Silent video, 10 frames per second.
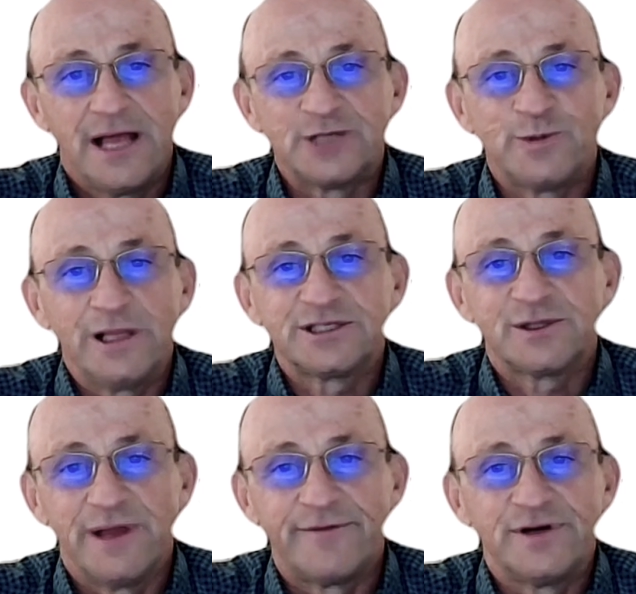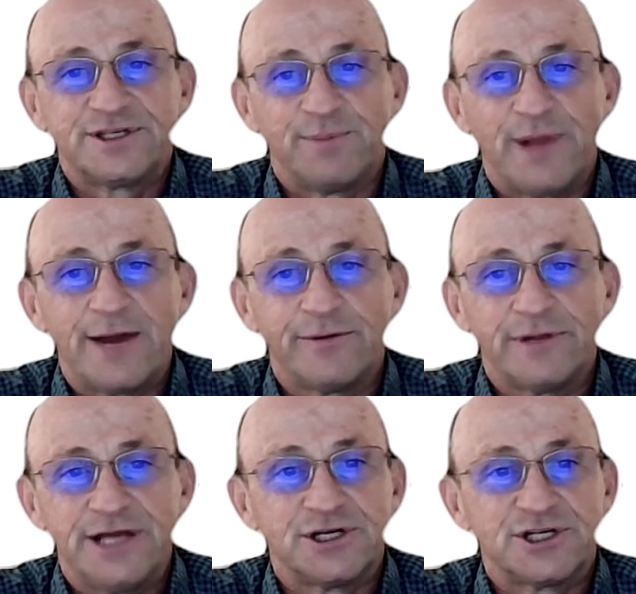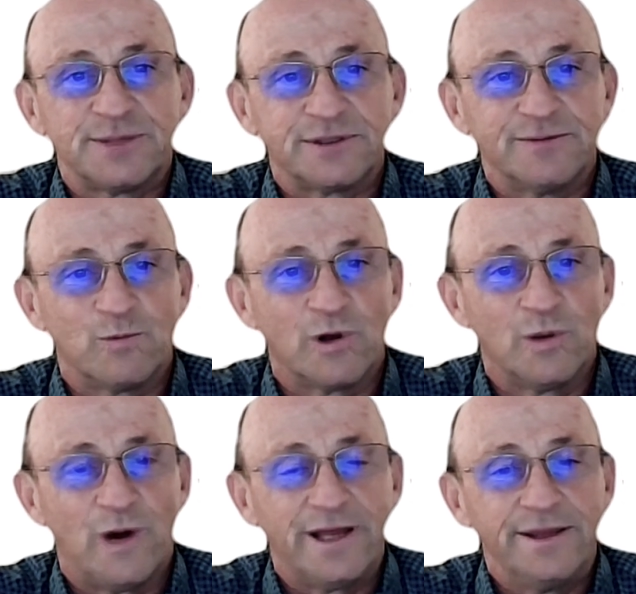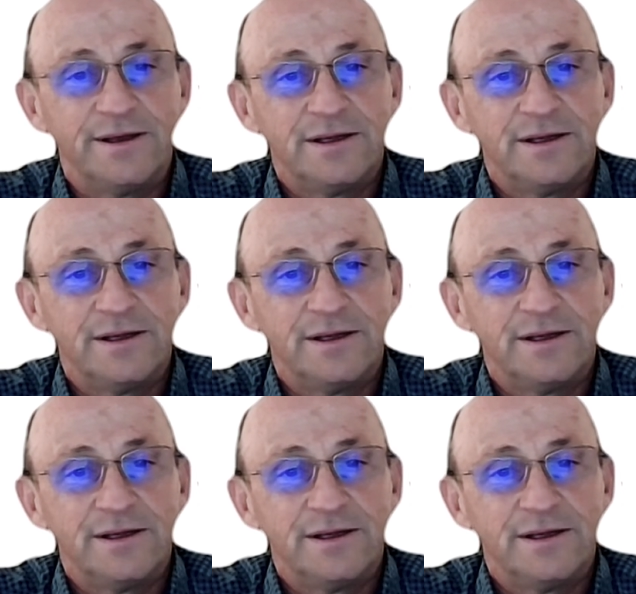as well leverage supply relationships worldwide.